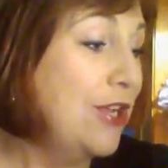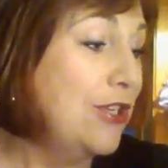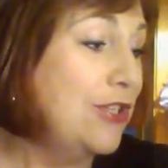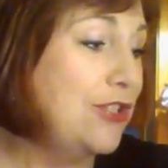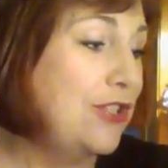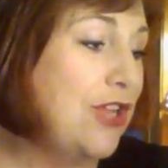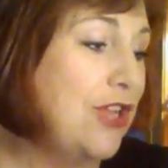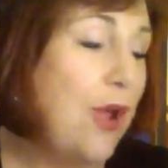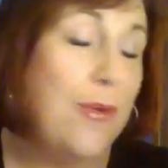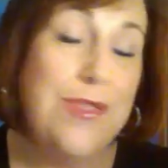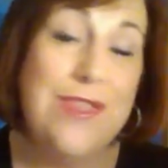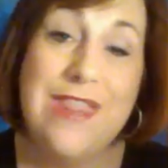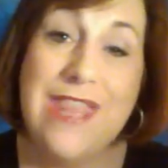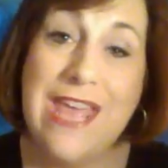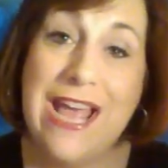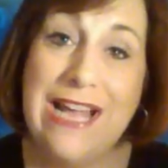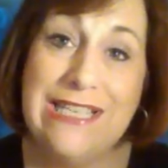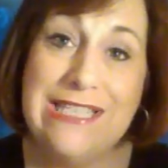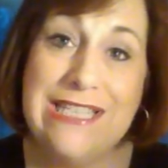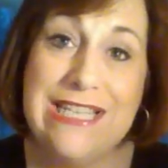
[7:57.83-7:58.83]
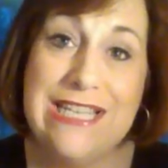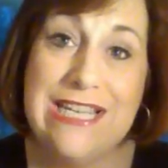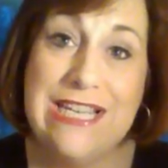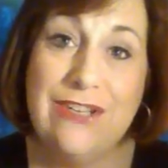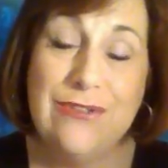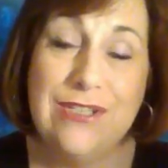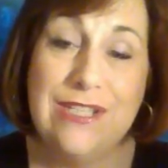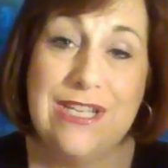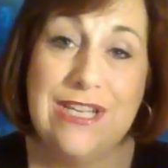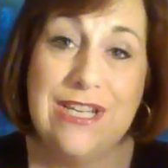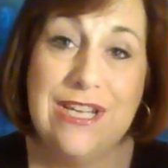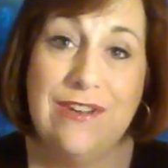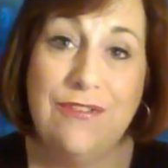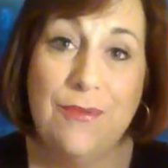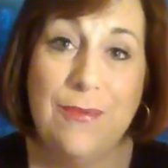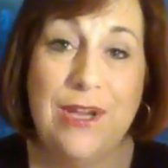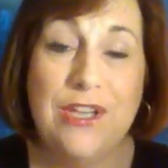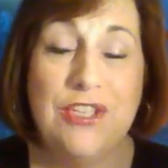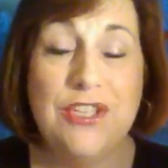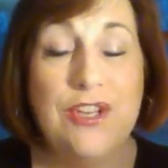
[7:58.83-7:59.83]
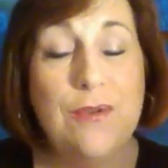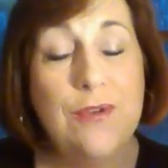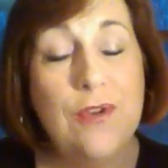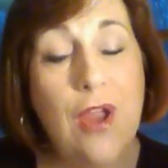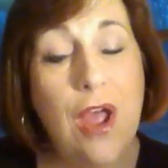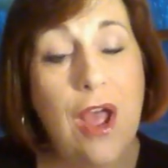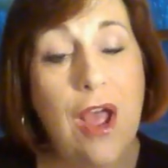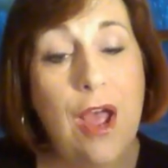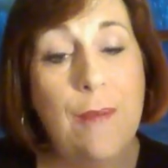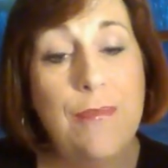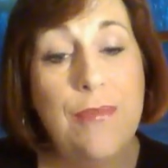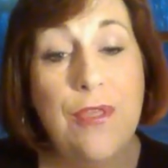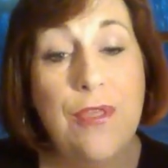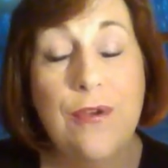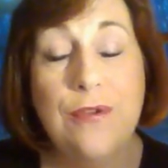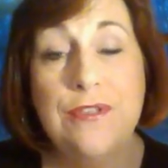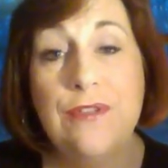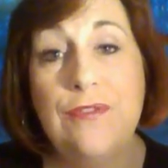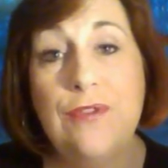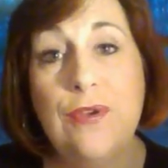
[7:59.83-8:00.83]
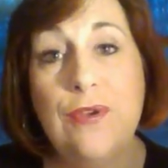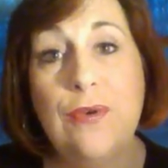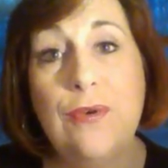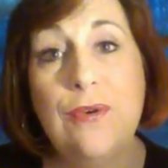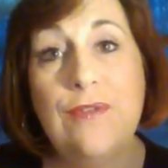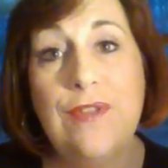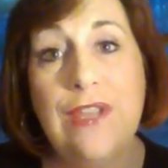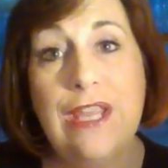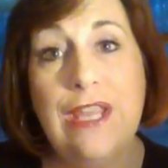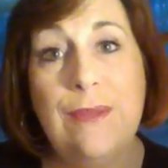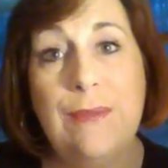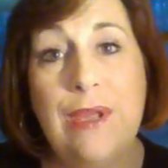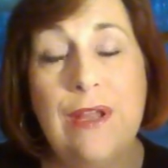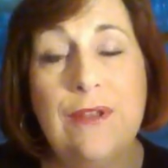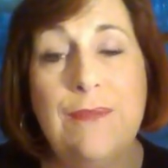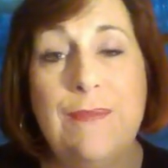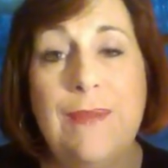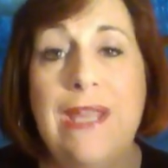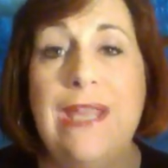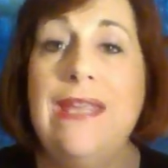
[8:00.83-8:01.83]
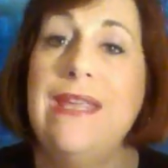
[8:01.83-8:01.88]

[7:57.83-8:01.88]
So that's the interesting information. Those of you who have emailed me,